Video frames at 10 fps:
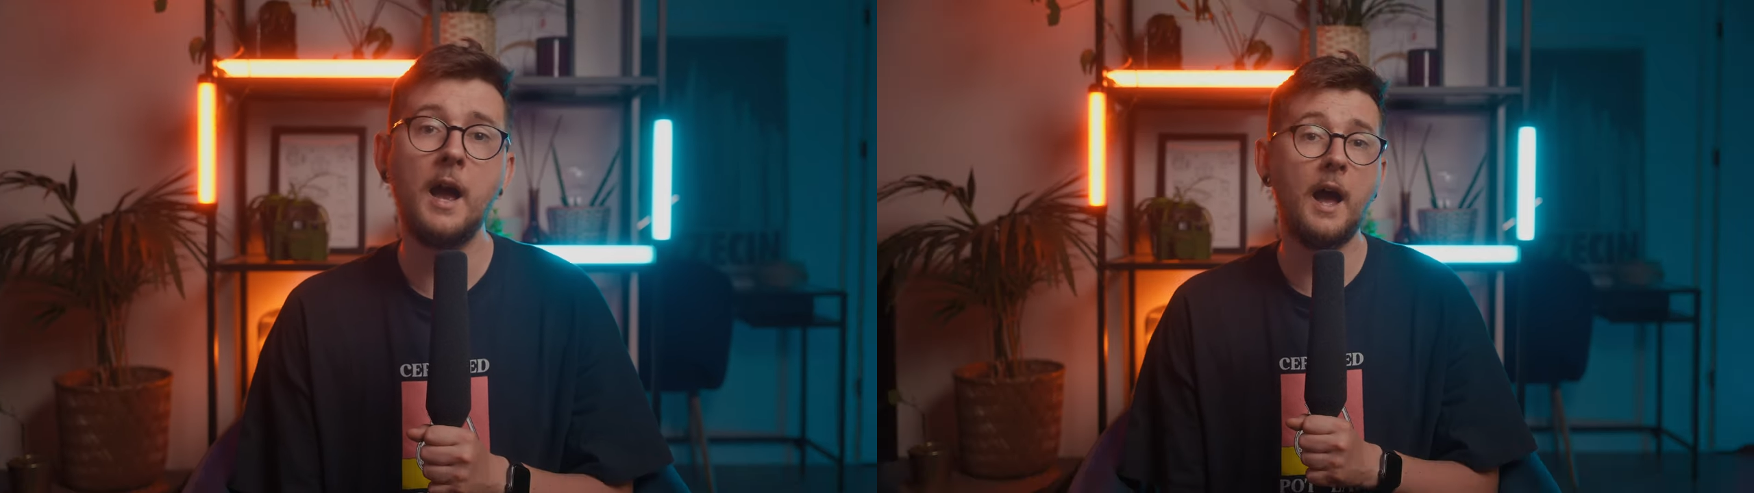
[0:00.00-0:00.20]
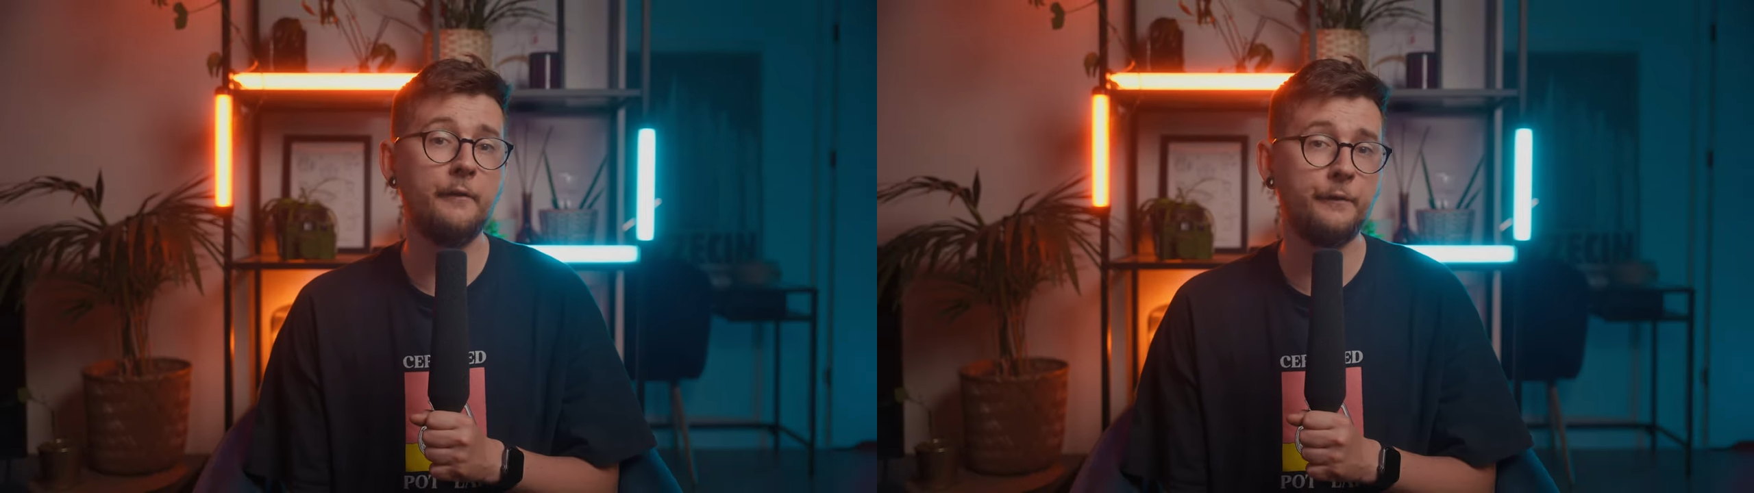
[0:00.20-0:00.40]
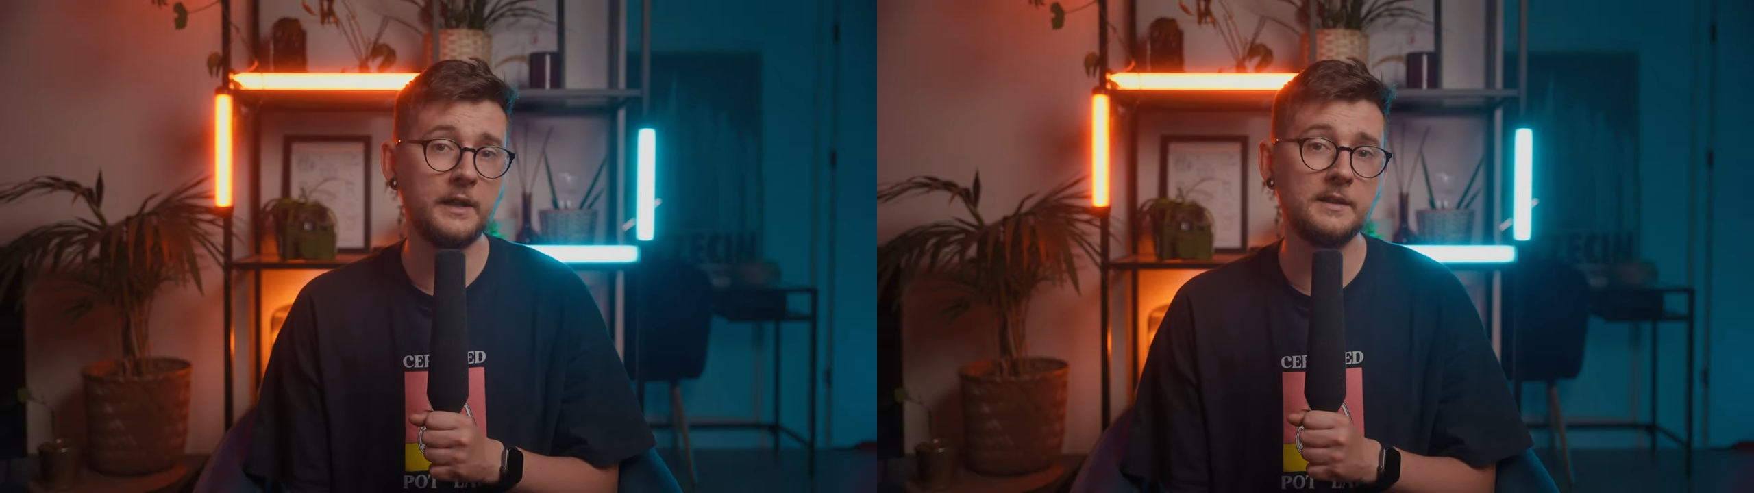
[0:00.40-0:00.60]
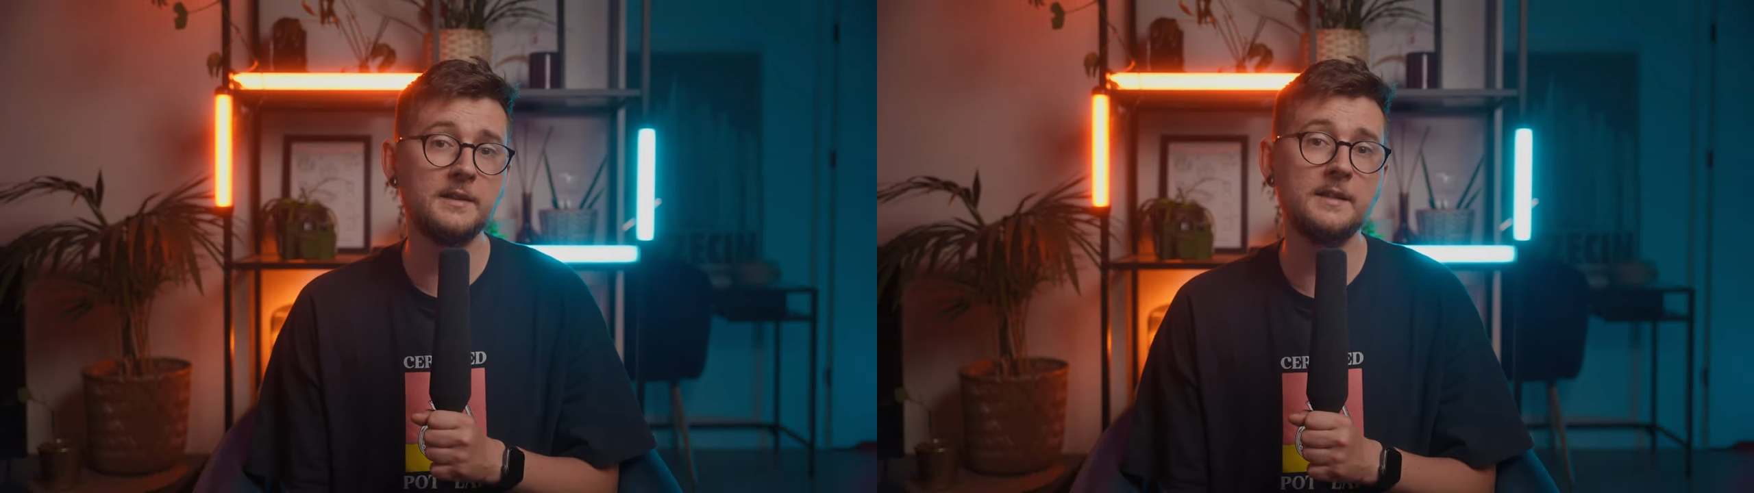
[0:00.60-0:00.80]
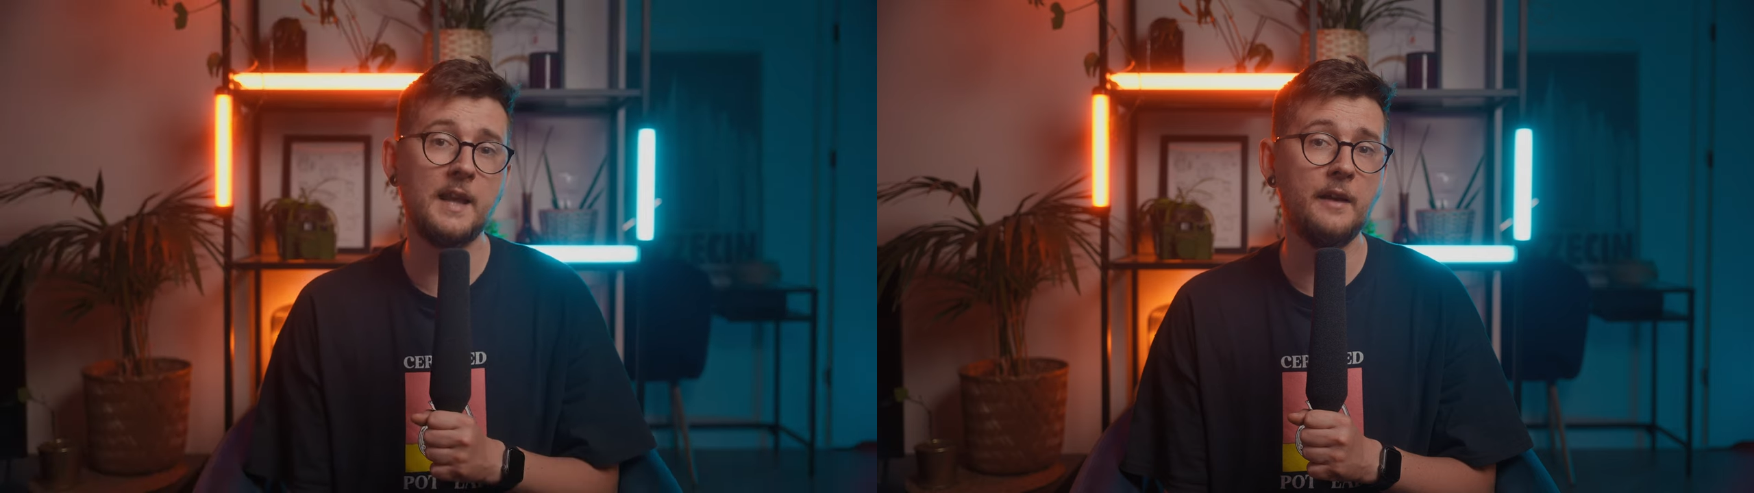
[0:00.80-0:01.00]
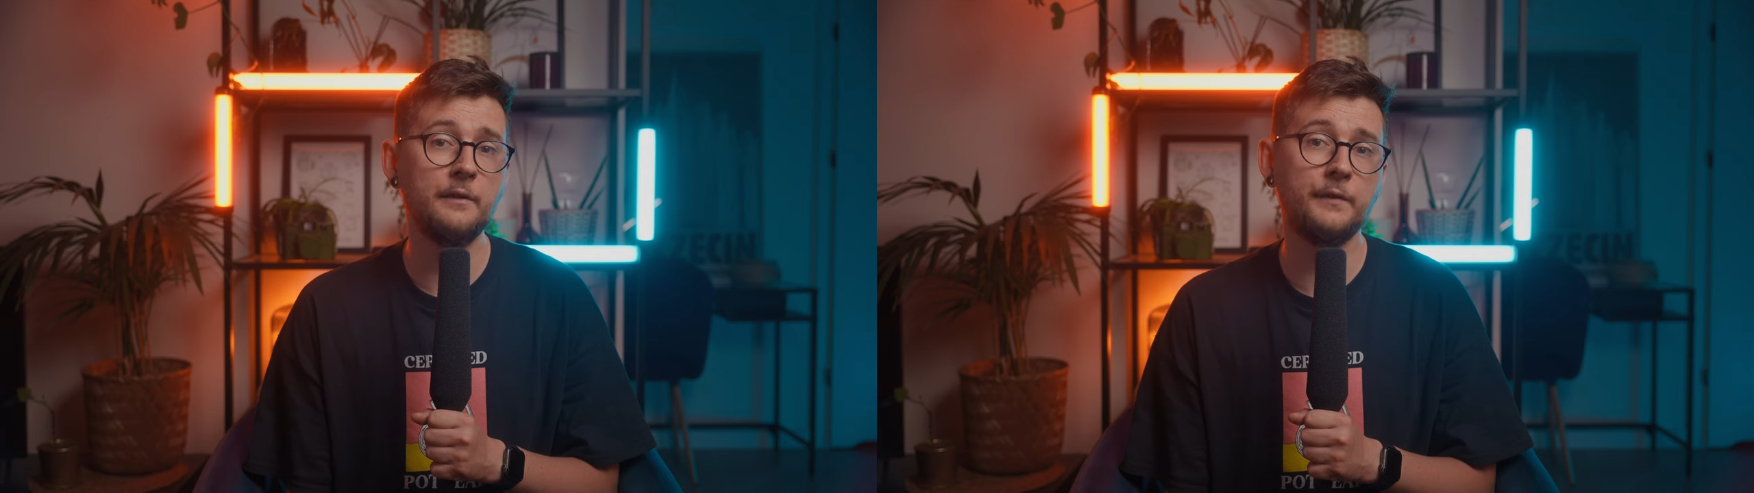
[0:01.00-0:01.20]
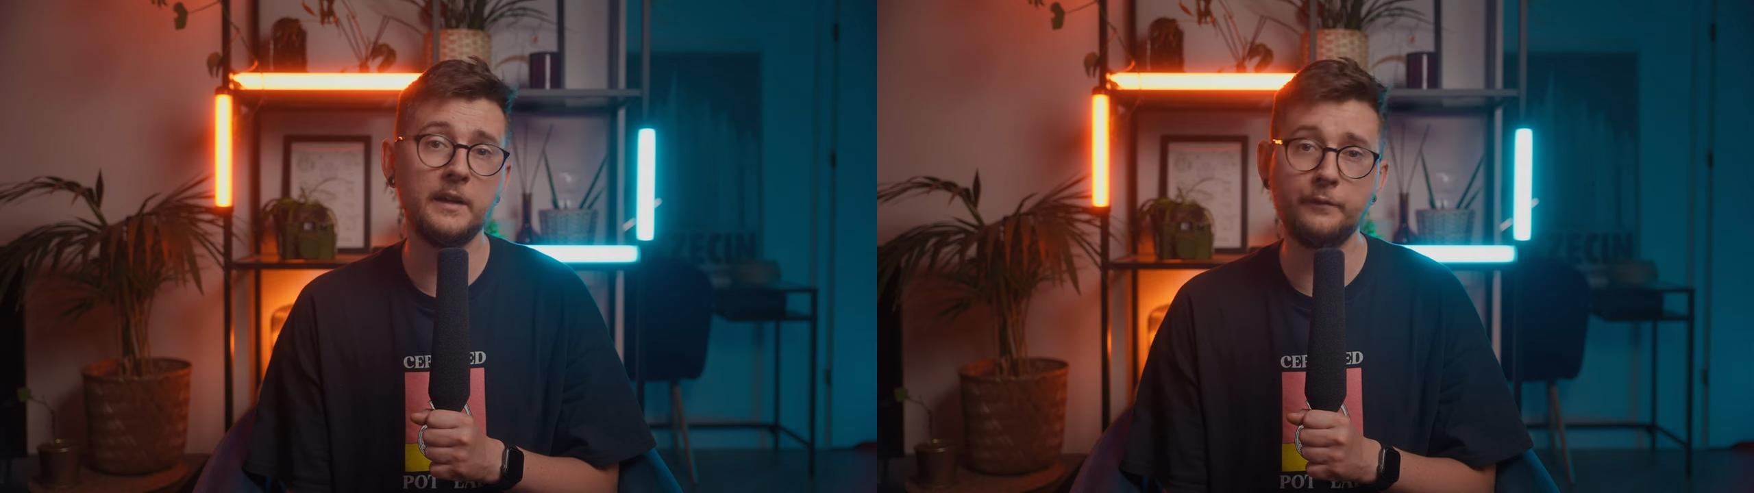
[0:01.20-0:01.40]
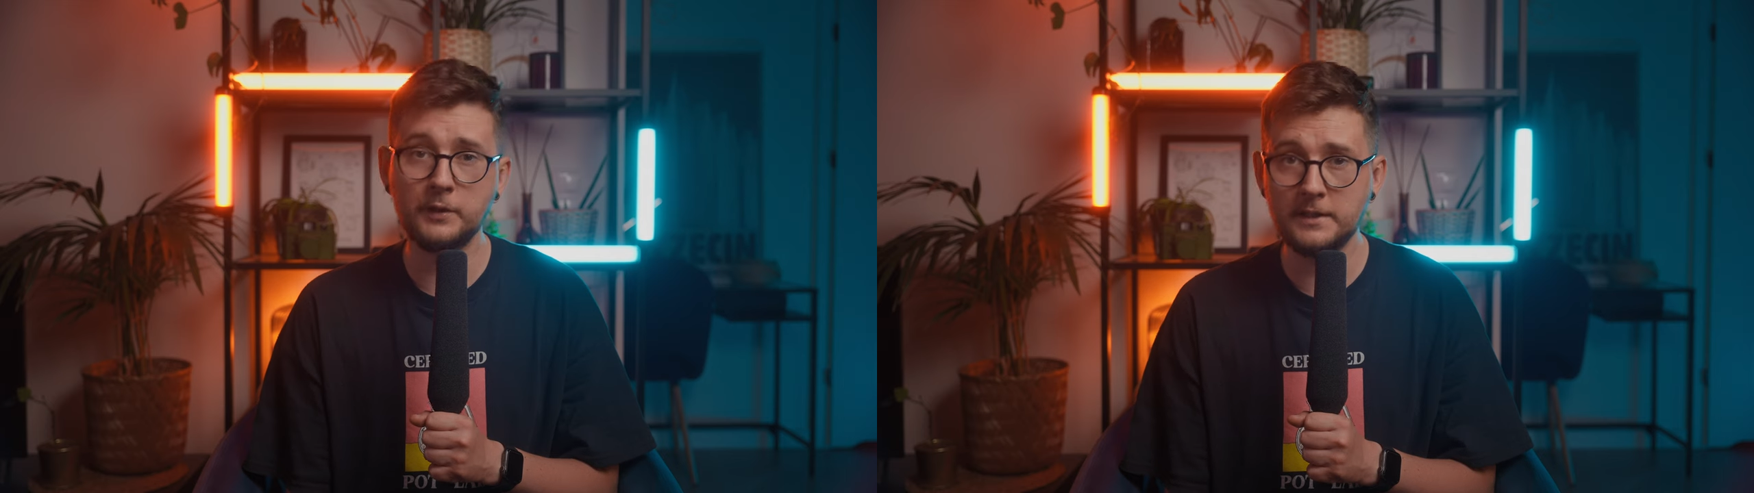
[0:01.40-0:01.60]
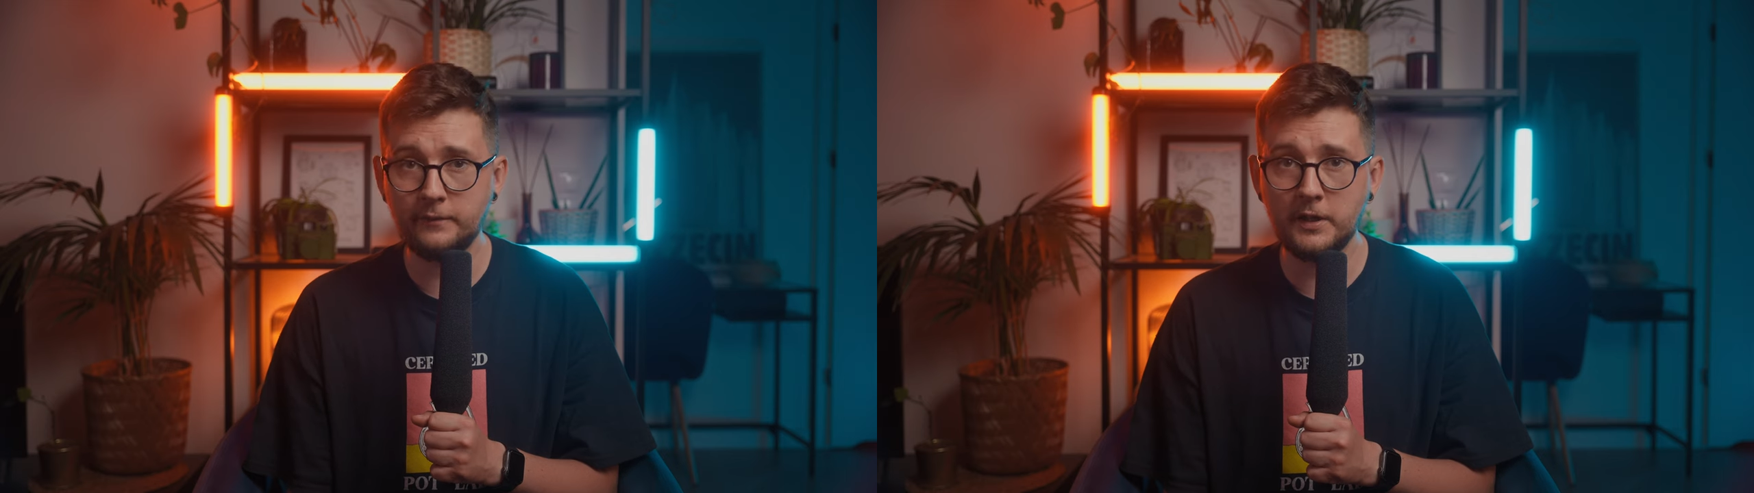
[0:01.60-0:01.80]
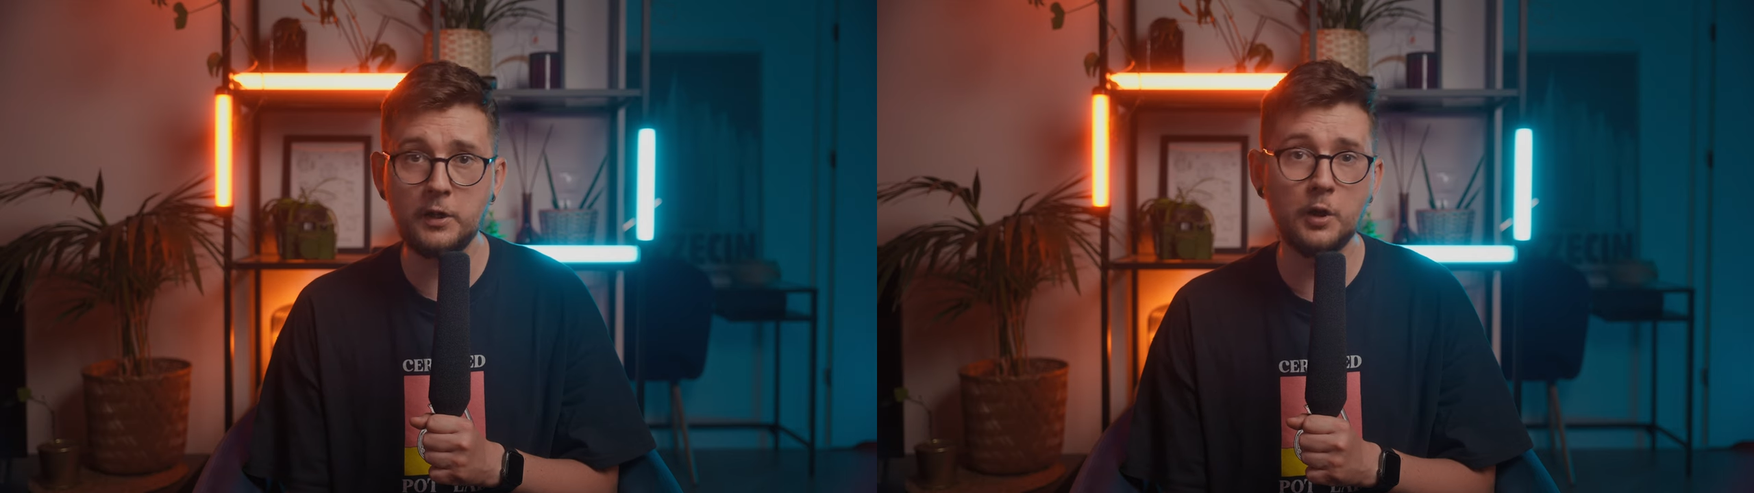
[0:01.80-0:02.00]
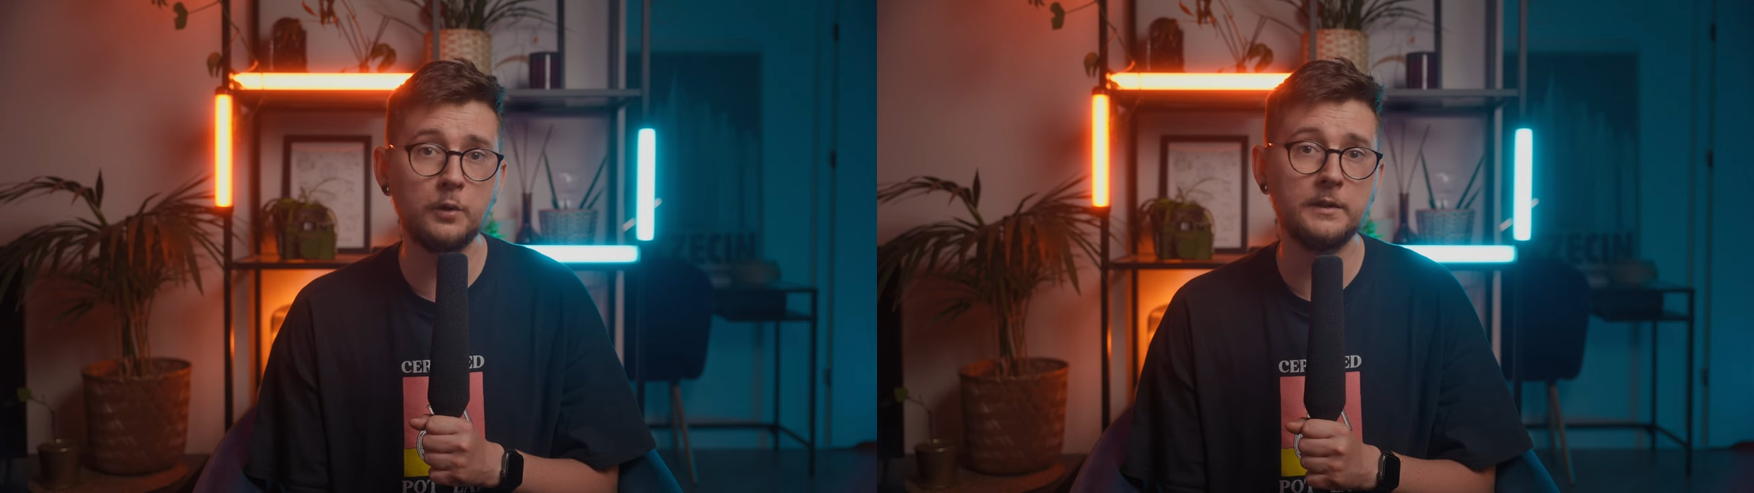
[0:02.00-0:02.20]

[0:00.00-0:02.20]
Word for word: I think this is everything for this video.